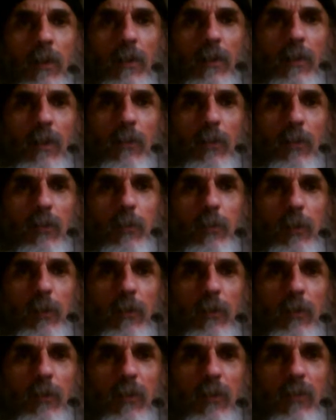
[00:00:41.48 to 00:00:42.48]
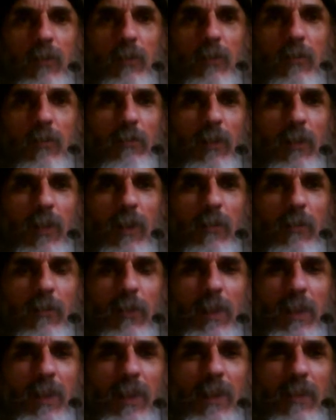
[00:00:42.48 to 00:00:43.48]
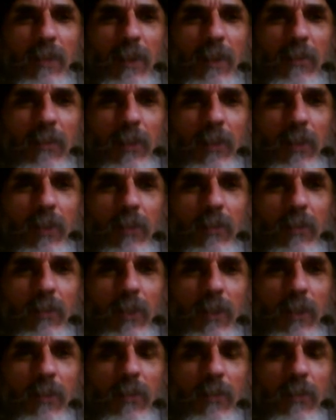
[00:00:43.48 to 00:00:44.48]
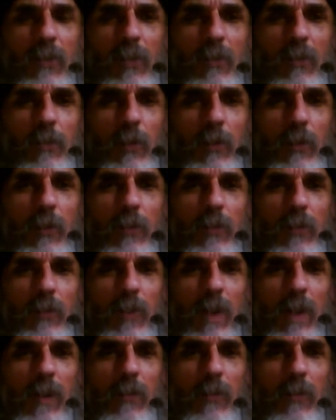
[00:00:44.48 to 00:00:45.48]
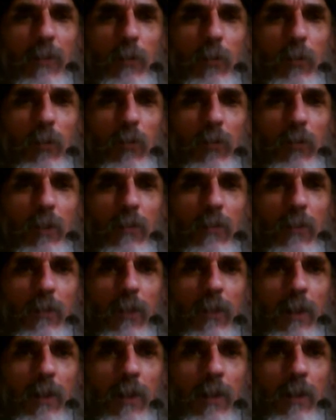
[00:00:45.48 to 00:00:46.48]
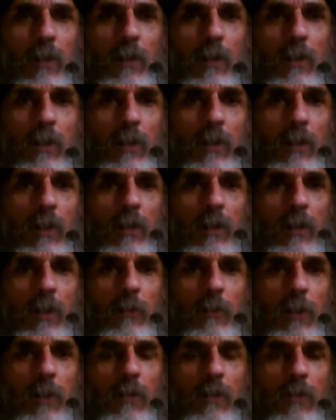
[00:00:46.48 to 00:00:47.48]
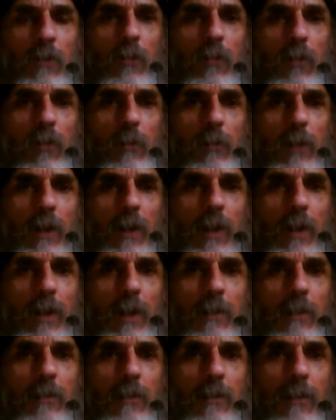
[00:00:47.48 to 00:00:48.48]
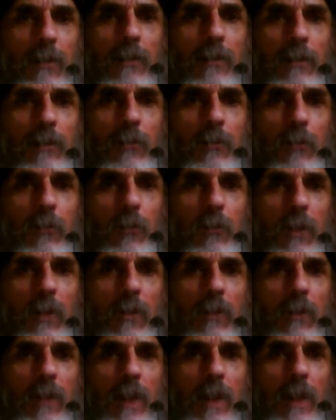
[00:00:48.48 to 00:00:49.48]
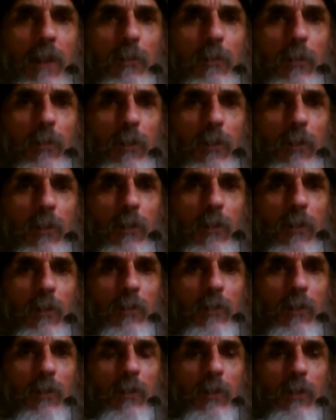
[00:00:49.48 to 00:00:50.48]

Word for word: They're experienced, you know, for years. They've had ex years of experience out in the bush and everything. Now, I'm going to talk about lantana and whether they're edible or not.